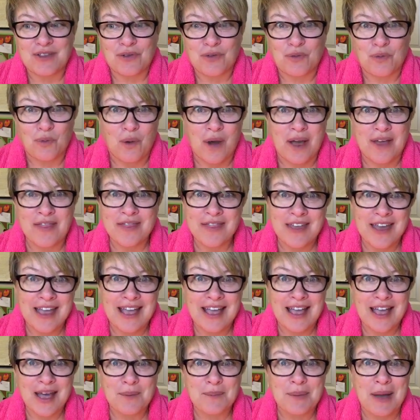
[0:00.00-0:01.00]
one
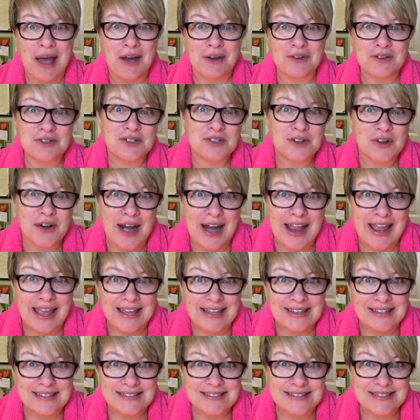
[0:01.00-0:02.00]
thing about
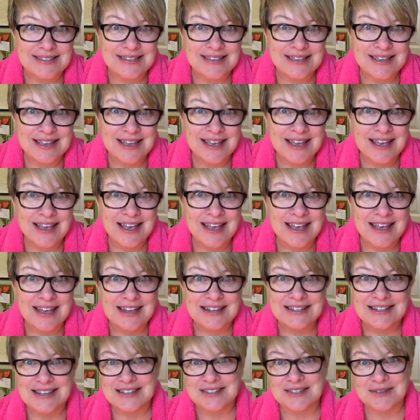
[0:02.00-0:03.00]
trains
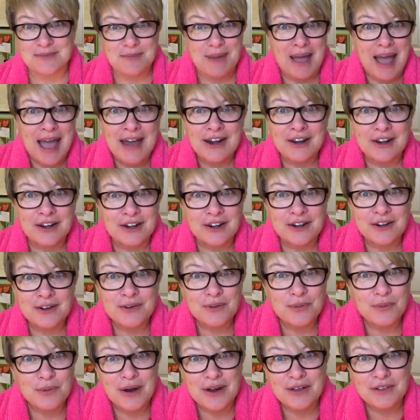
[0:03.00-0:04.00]
it doesn't matter
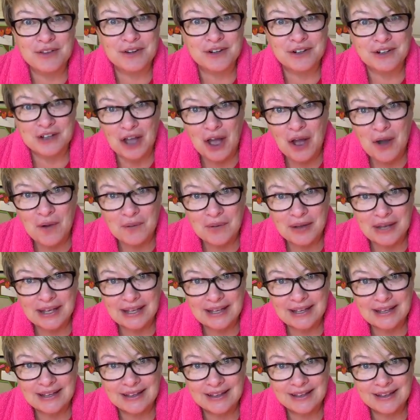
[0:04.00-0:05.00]
where they're
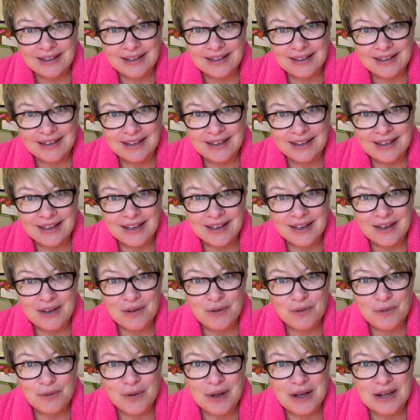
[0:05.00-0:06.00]
going,
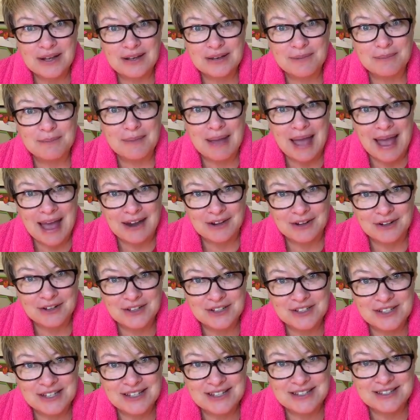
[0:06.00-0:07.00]
what
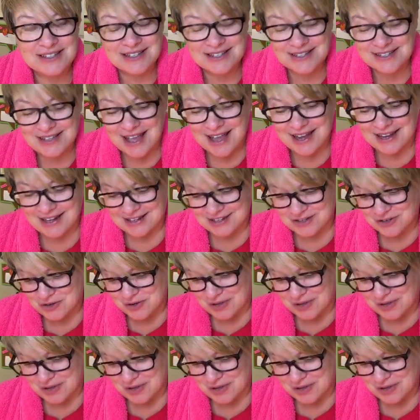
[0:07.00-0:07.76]
matters is deciding to